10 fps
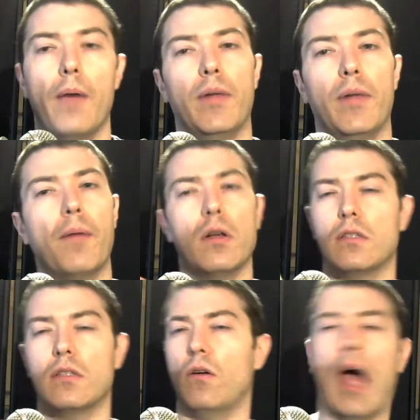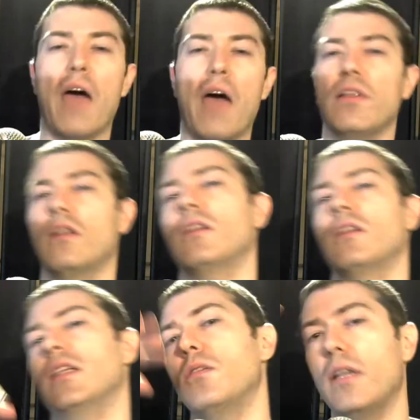But I have not looked
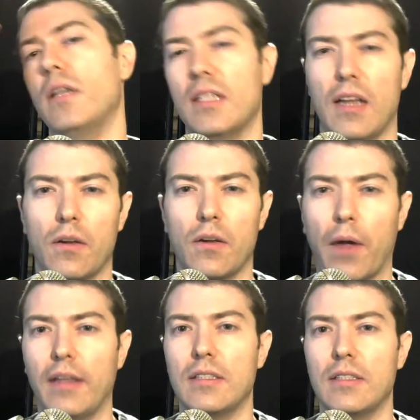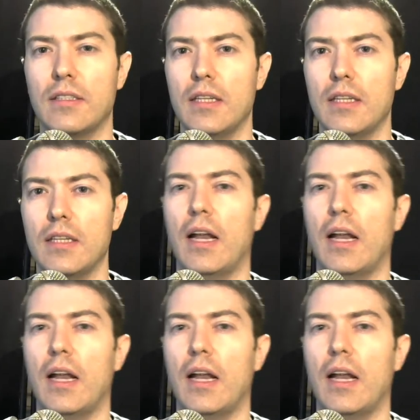into it in great detail.